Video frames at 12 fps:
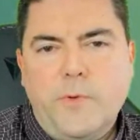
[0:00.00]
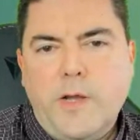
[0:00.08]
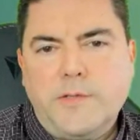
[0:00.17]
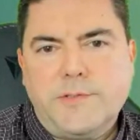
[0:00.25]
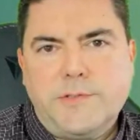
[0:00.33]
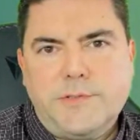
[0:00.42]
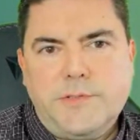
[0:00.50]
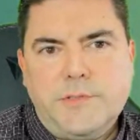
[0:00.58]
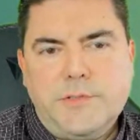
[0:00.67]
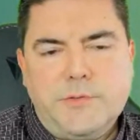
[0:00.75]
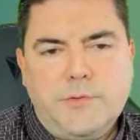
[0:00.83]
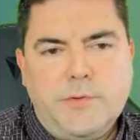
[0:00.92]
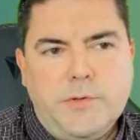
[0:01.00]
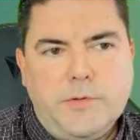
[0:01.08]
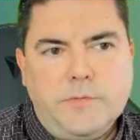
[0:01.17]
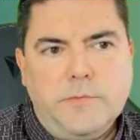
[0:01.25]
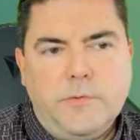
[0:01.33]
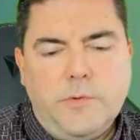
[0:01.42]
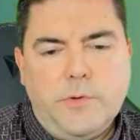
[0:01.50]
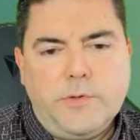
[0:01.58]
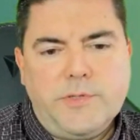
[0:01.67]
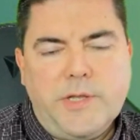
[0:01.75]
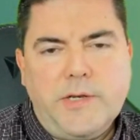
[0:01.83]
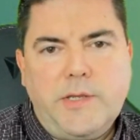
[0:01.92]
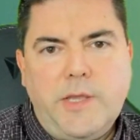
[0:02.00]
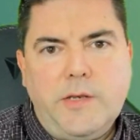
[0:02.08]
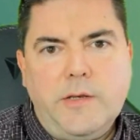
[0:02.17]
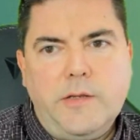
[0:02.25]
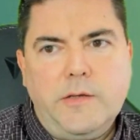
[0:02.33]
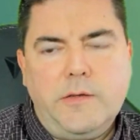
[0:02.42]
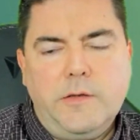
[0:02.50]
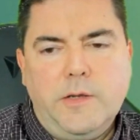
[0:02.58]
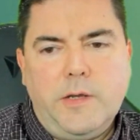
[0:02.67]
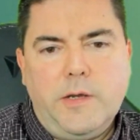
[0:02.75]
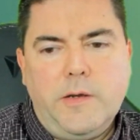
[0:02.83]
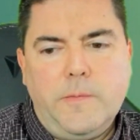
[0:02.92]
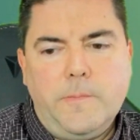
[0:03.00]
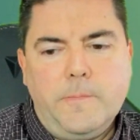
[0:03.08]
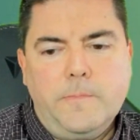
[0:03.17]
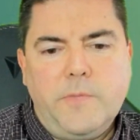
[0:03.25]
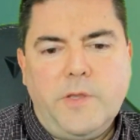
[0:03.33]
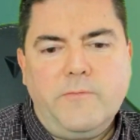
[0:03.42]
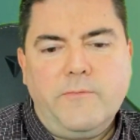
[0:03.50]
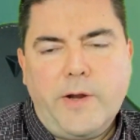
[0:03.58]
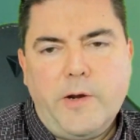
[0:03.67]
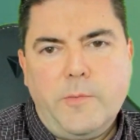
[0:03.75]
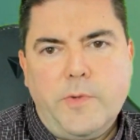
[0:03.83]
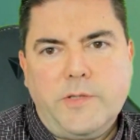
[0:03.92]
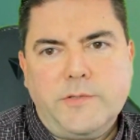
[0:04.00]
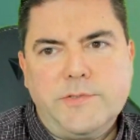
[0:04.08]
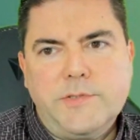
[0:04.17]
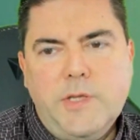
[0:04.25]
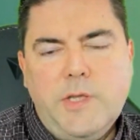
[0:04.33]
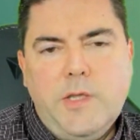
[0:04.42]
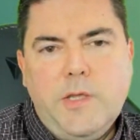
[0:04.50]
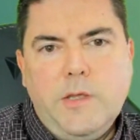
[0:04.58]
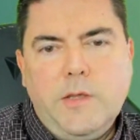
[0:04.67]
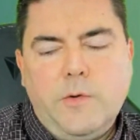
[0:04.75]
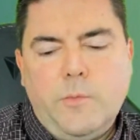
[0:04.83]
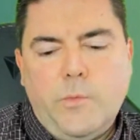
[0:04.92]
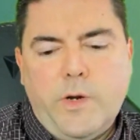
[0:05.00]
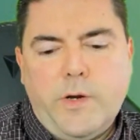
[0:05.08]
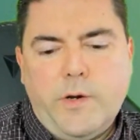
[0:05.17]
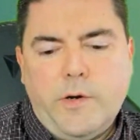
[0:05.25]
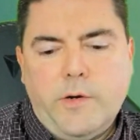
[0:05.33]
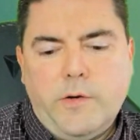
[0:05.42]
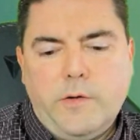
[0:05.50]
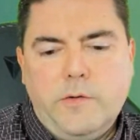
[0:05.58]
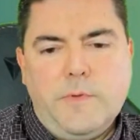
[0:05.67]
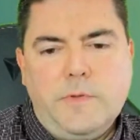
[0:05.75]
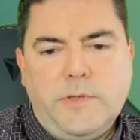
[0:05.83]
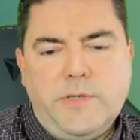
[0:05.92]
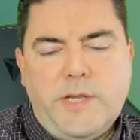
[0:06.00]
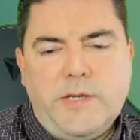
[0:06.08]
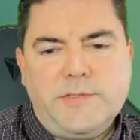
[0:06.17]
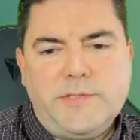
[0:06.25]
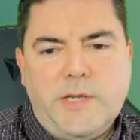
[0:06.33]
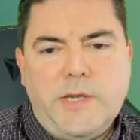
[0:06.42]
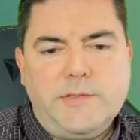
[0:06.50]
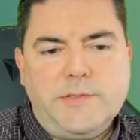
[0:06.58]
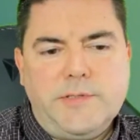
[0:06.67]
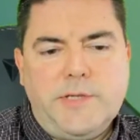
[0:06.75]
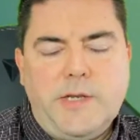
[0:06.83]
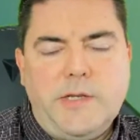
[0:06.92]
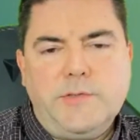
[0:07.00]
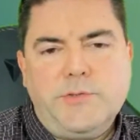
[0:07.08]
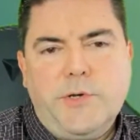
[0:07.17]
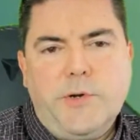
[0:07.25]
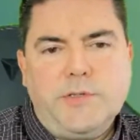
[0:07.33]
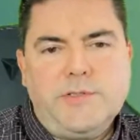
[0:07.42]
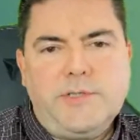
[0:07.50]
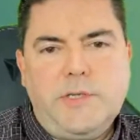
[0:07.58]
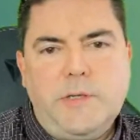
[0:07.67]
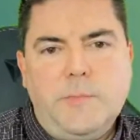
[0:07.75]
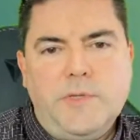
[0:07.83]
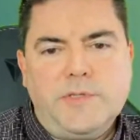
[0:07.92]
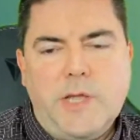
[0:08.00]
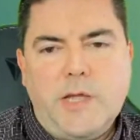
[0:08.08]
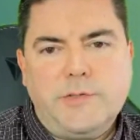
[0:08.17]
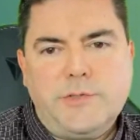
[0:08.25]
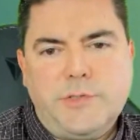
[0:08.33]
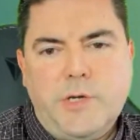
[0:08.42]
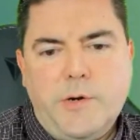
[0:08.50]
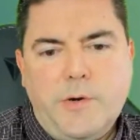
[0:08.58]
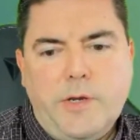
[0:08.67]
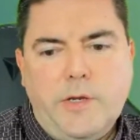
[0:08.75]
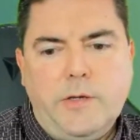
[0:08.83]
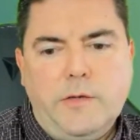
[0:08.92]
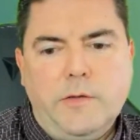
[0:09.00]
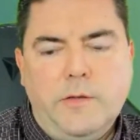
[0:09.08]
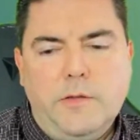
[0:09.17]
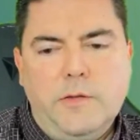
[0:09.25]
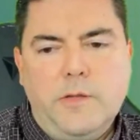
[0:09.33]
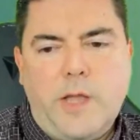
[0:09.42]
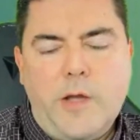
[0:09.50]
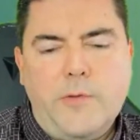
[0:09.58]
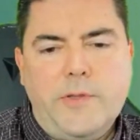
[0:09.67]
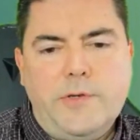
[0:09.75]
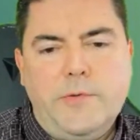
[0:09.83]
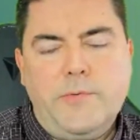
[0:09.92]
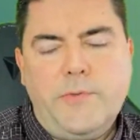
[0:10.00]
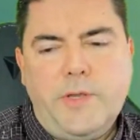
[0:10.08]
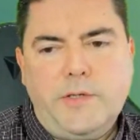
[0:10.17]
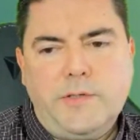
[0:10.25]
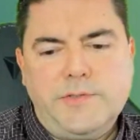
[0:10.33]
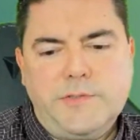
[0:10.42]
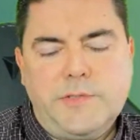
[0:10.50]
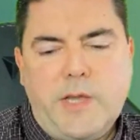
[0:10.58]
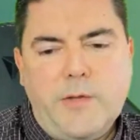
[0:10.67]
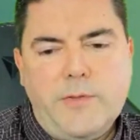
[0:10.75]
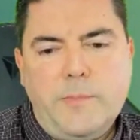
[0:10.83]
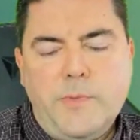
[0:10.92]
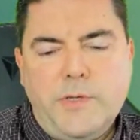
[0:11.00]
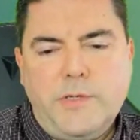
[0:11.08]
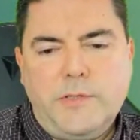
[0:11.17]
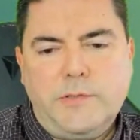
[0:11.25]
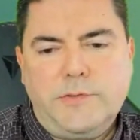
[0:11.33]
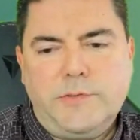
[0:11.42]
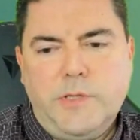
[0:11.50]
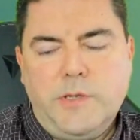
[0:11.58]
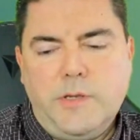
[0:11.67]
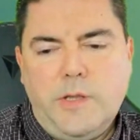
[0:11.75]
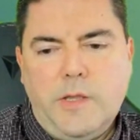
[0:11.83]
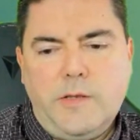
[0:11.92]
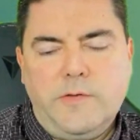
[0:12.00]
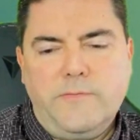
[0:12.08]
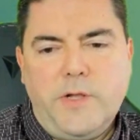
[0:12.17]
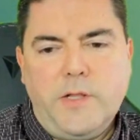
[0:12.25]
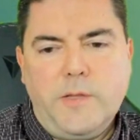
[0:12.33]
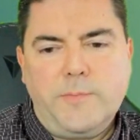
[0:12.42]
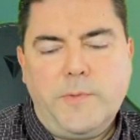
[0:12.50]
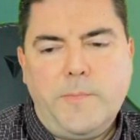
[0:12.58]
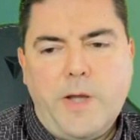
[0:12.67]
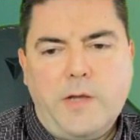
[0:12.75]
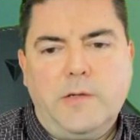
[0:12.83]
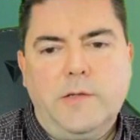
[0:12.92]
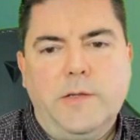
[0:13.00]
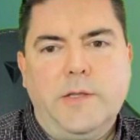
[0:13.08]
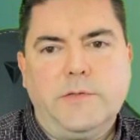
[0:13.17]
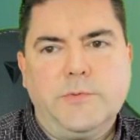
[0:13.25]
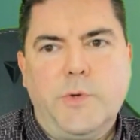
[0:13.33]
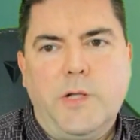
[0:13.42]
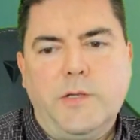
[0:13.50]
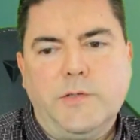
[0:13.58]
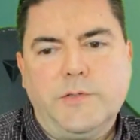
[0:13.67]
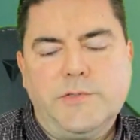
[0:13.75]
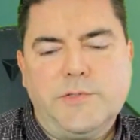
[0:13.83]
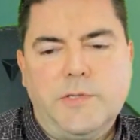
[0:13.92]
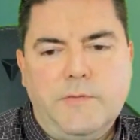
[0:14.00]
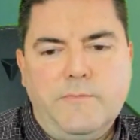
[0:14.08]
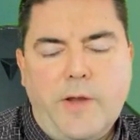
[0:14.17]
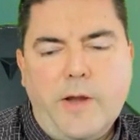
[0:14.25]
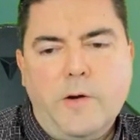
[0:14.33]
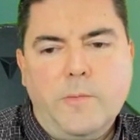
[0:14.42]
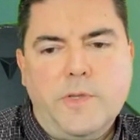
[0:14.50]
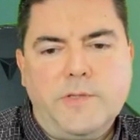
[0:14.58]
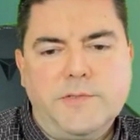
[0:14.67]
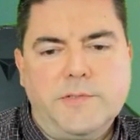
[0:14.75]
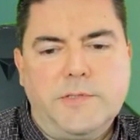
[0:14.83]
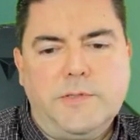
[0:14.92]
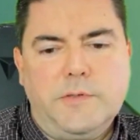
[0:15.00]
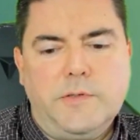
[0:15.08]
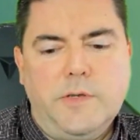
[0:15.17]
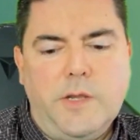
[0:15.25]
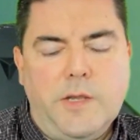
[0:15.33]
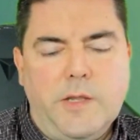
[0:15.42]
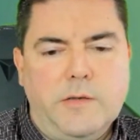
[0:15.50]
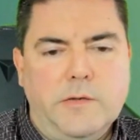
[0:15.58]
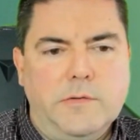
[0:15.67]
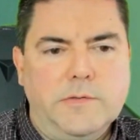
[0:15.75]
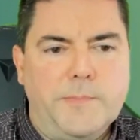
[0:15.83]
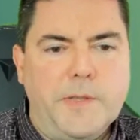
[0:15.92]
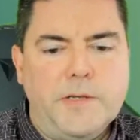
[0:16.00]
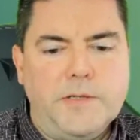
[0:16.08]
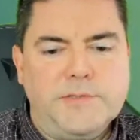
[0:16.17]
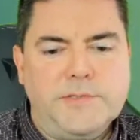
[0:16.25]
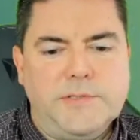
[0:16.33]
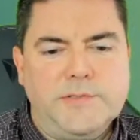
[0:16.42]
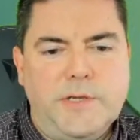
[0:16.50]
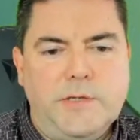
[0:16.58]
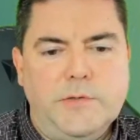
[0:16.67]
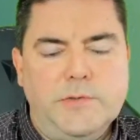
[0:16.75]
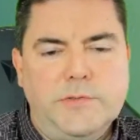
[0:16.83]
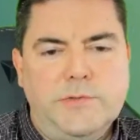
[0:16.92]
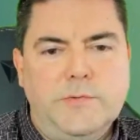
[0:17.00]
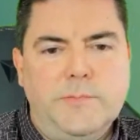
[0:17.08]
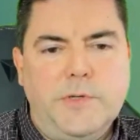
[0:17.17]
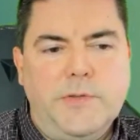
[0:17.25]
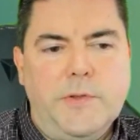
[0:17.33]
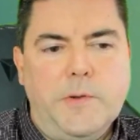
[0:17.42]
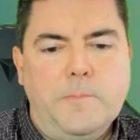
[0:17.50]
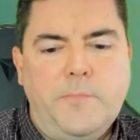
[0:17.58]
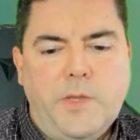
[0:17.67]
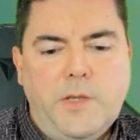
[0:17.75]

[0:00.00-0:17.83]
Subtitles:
processes or dedicated environments where the data science and data engineering team is not sharing how they do things, how they build and develop the model, as well as the environments and dependencies they use to build them.